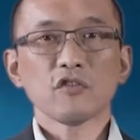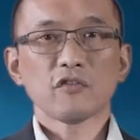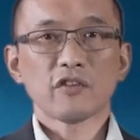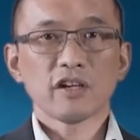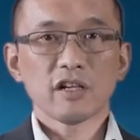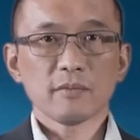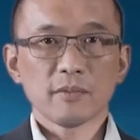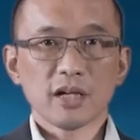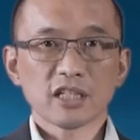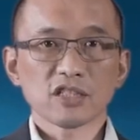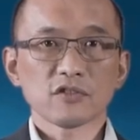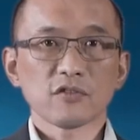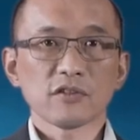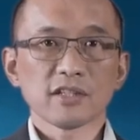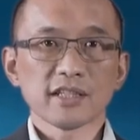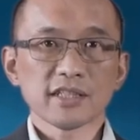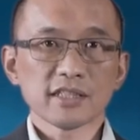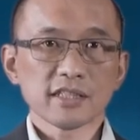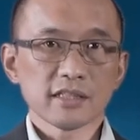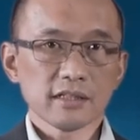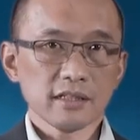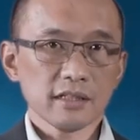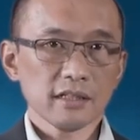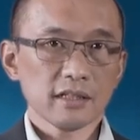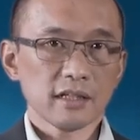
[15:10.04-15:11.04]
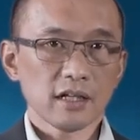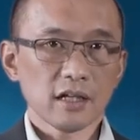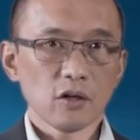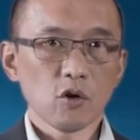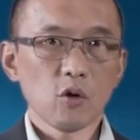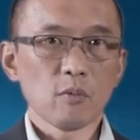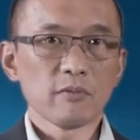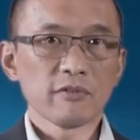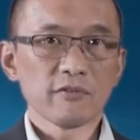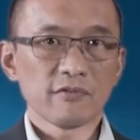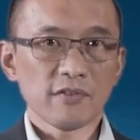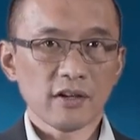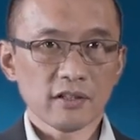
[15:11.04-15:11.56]
you very much for listening, and I
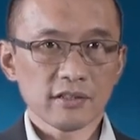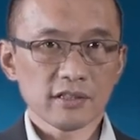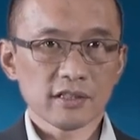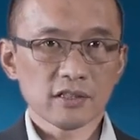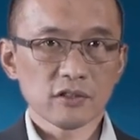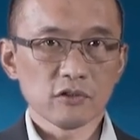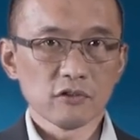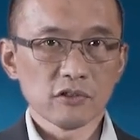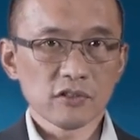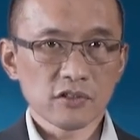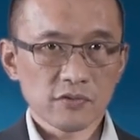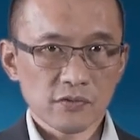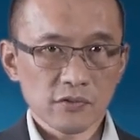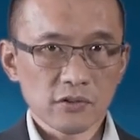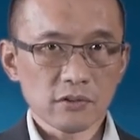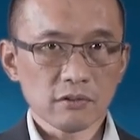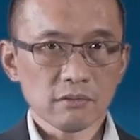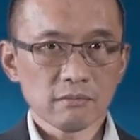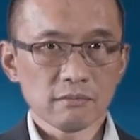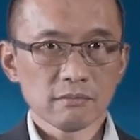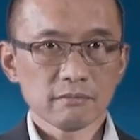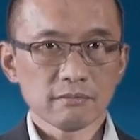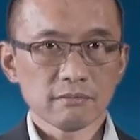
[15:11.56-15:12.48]
hope you found this useful.